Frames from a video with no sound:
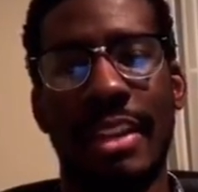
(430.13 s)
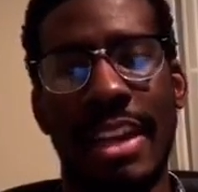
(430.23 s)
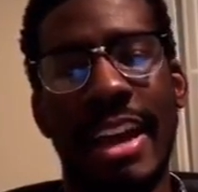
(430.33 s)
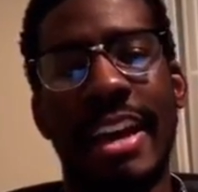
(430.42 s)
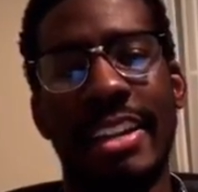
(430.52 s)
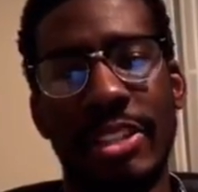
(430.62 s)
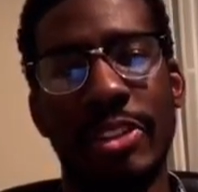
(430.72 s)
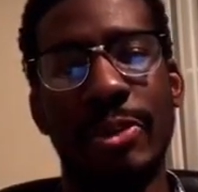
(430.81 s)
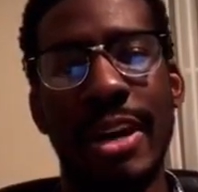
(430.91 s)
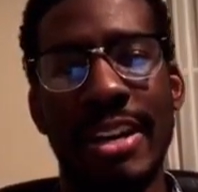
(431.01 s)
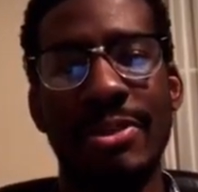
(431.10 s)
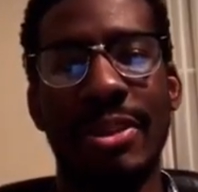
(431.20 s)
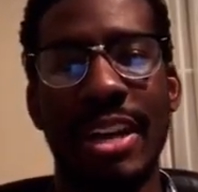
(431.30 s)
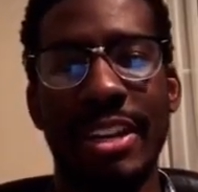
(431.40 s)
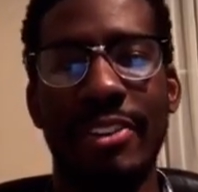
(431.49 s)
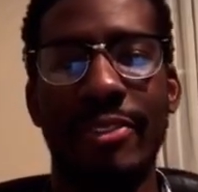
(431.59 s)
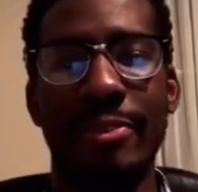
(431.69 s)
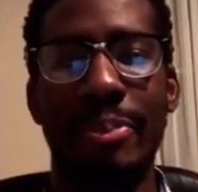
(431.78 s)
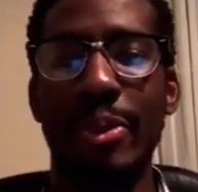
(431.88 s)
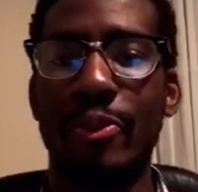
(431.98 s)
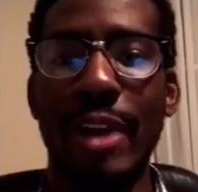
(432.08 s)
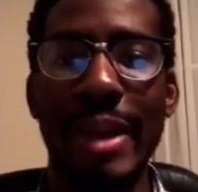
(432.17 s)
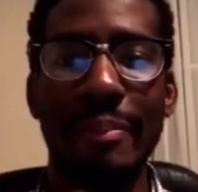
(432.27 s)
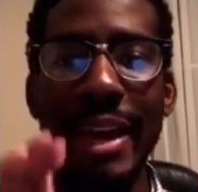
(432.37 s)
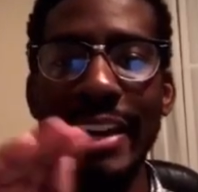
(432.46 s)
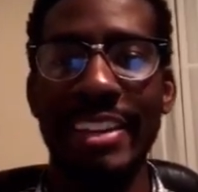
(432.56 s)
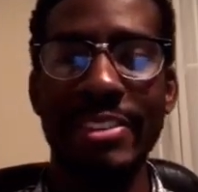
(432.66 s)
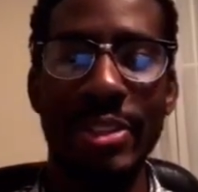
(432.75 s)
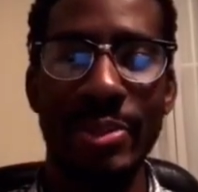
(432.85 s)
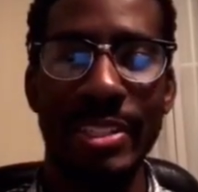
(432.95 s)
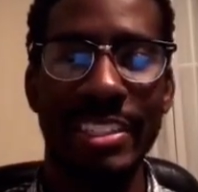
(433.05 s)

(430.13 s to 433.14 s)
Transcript: Got it. So you guys were kind of put right back into it.